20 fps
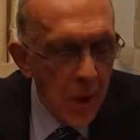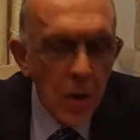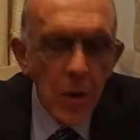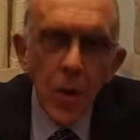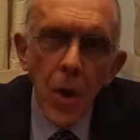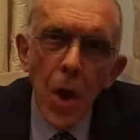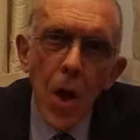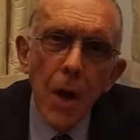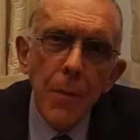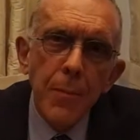
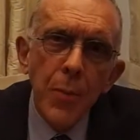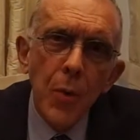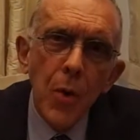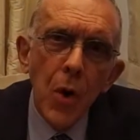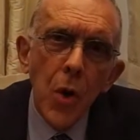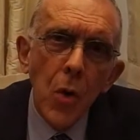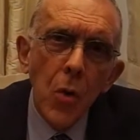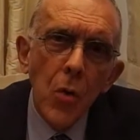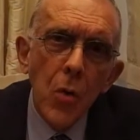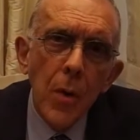
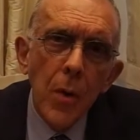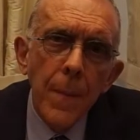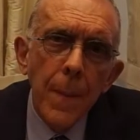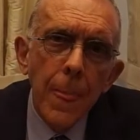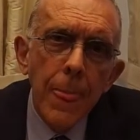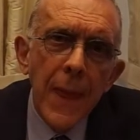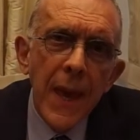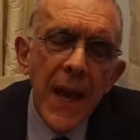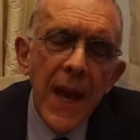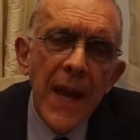LawPro
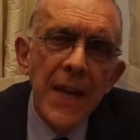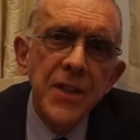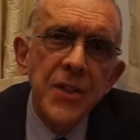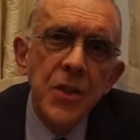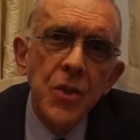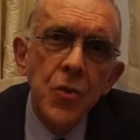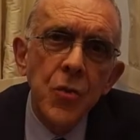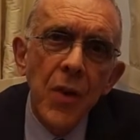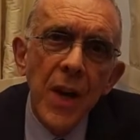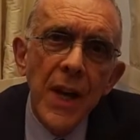has
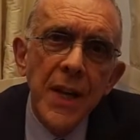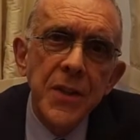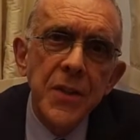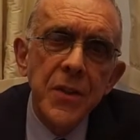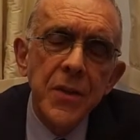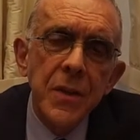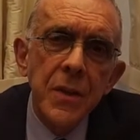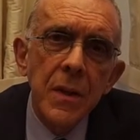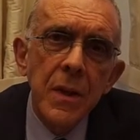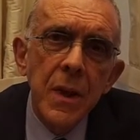
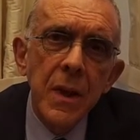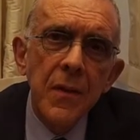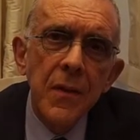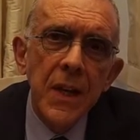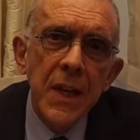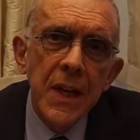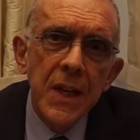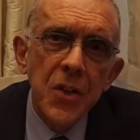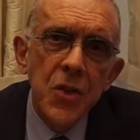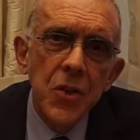addressed the
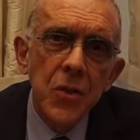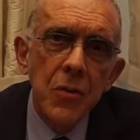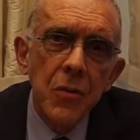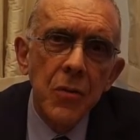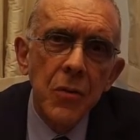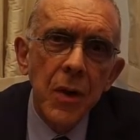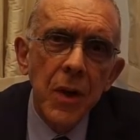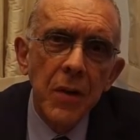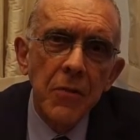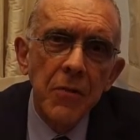
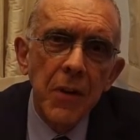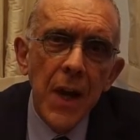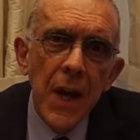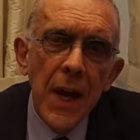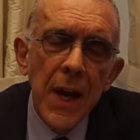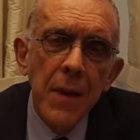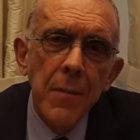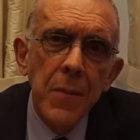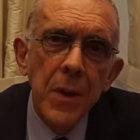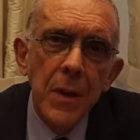issue of
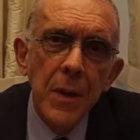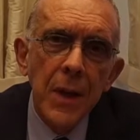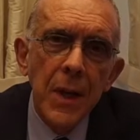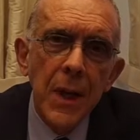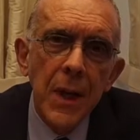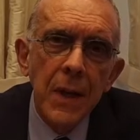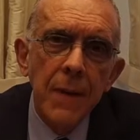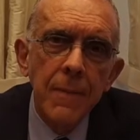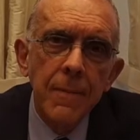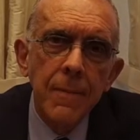liability.
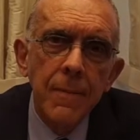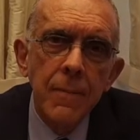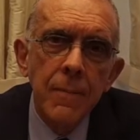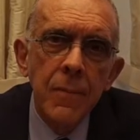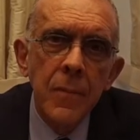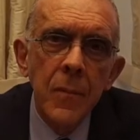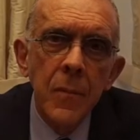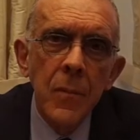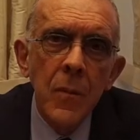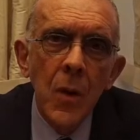
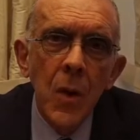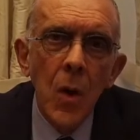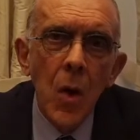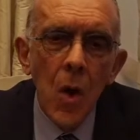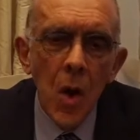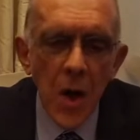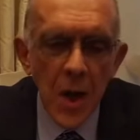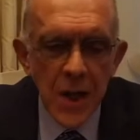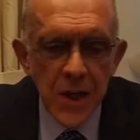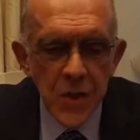
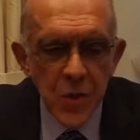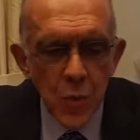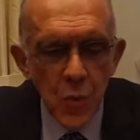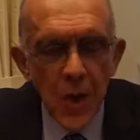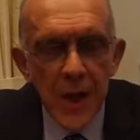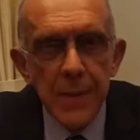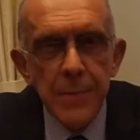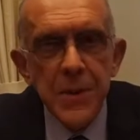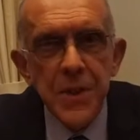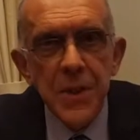On its
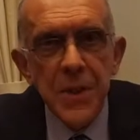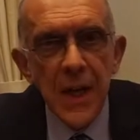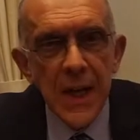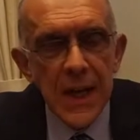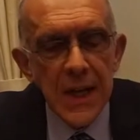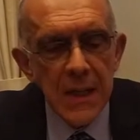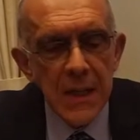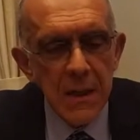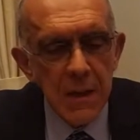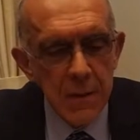
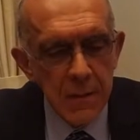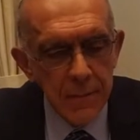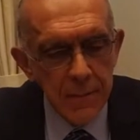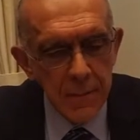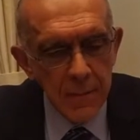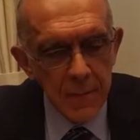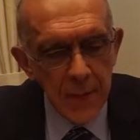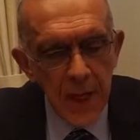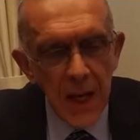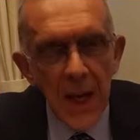website,
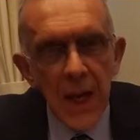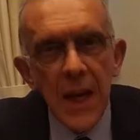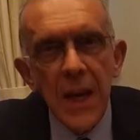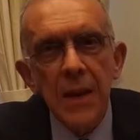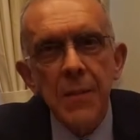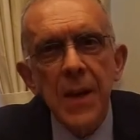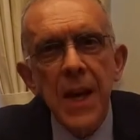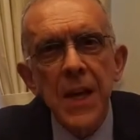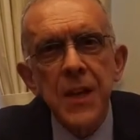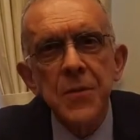
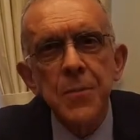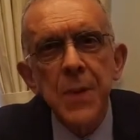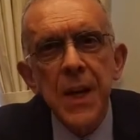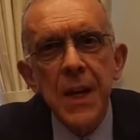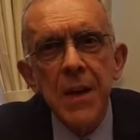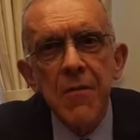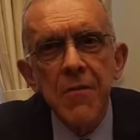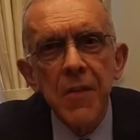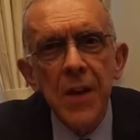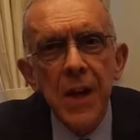it has
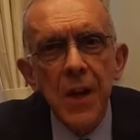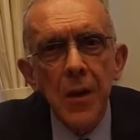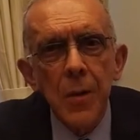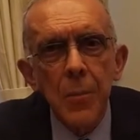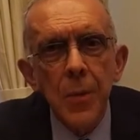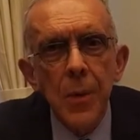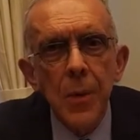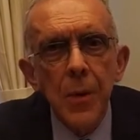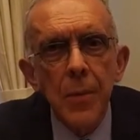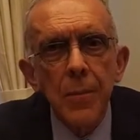made
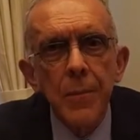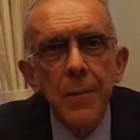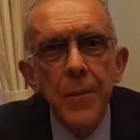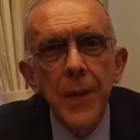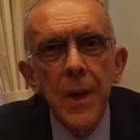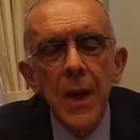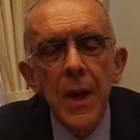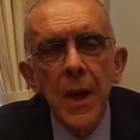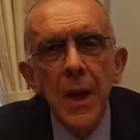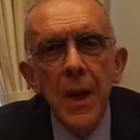available
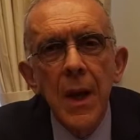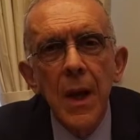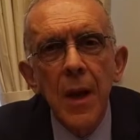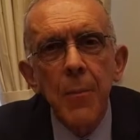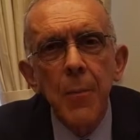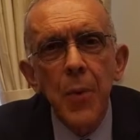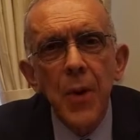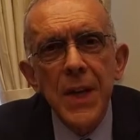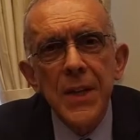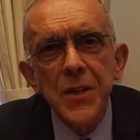a
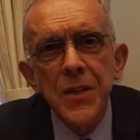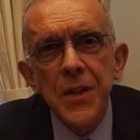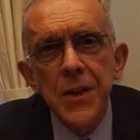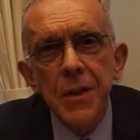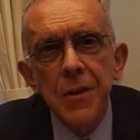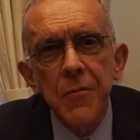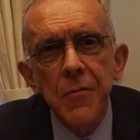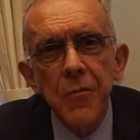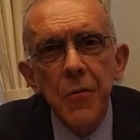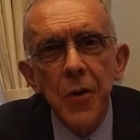
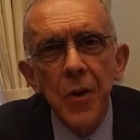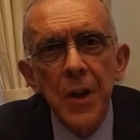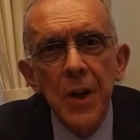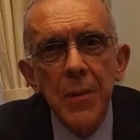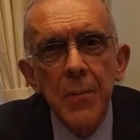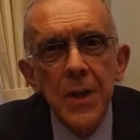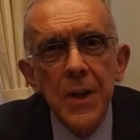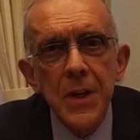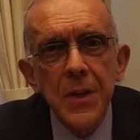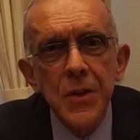precedent for a
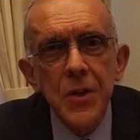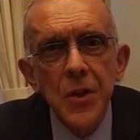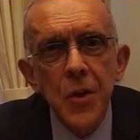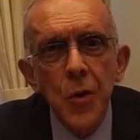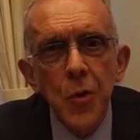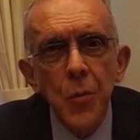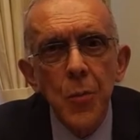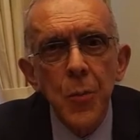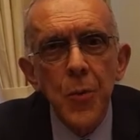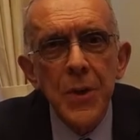limited
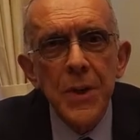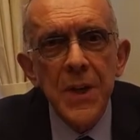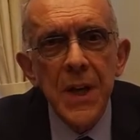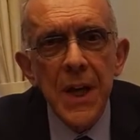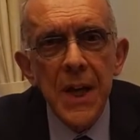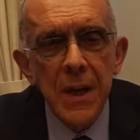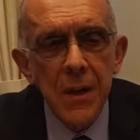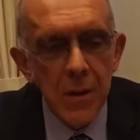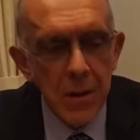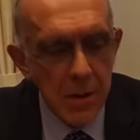scope
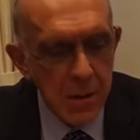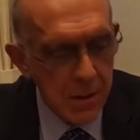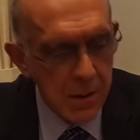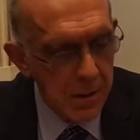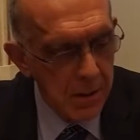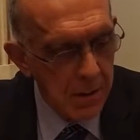retainer,